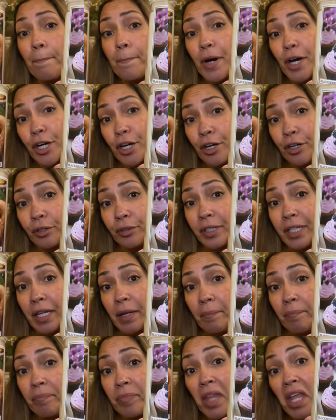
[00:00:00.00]
buttercream.
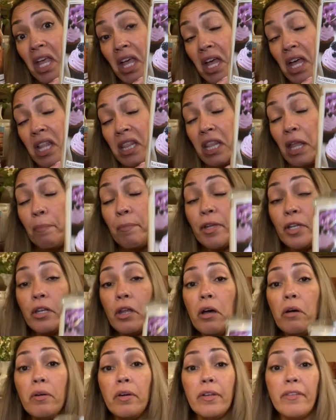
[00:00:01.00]
Let me
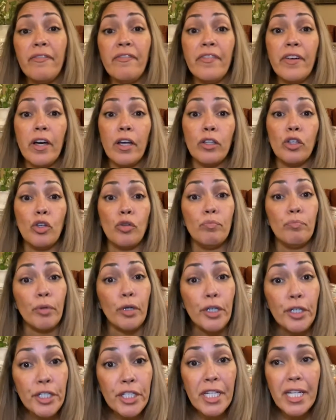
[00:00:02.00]
know if you
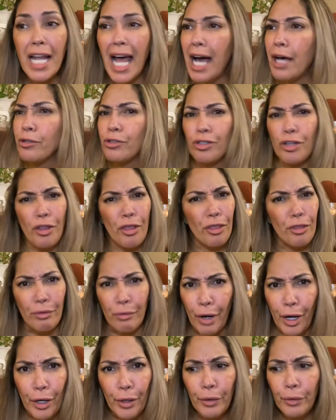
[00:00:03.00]
burnt it, how's the
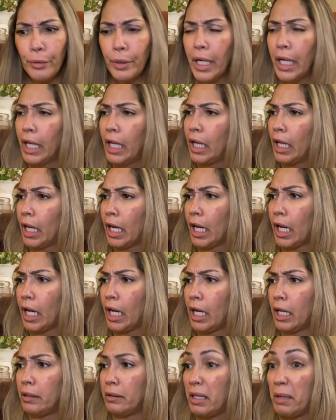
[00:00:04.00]
throw.
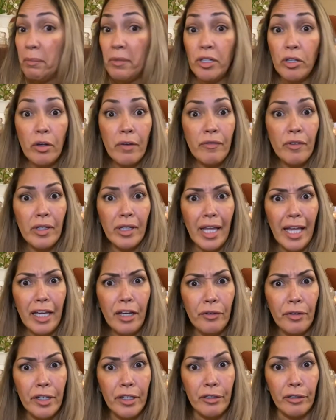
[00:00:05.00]
Let me know if you like
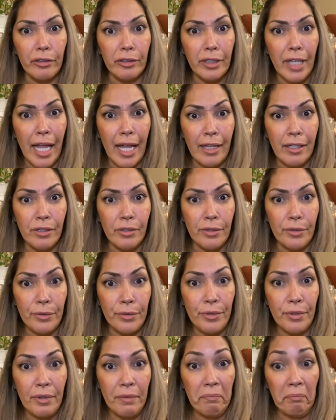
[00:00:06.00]
Kringle
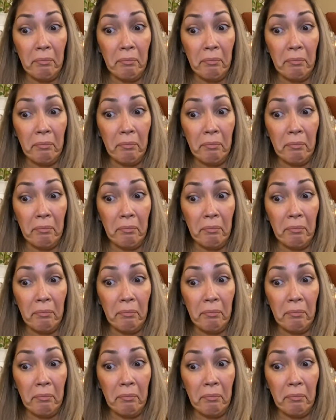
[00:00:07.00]
candles.